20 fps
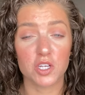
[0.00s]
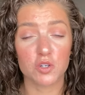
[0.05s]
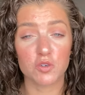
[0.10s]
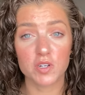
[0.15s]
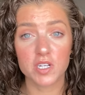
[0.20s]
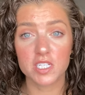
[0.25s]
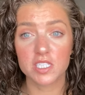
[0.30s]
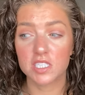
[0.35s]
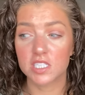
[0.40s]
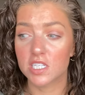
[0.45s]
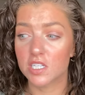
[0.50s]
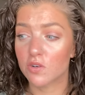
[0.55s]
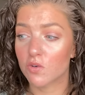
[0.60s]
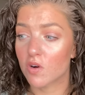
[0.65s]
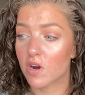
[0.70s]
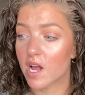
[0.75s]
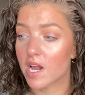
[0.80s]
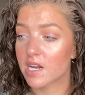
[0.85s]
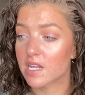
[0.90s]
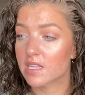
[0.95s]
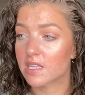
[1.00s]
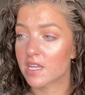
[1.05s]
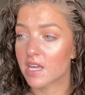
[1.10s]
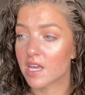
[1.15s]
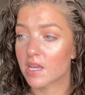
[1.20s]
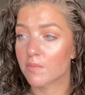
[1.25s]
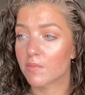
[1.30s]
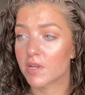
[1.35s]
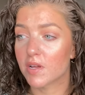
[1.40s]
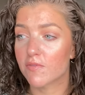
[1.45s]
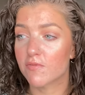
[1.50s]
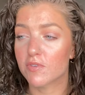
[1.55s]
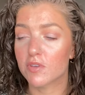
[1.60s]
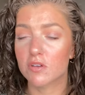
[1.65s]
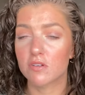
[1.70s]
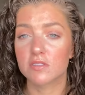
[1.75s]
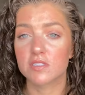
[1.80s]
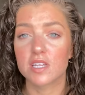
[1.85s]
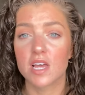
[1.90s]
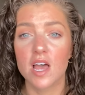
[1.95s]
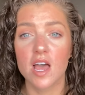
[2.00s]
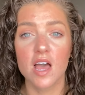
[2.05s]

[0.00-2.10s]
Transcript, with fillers: greasy or anything, but it feels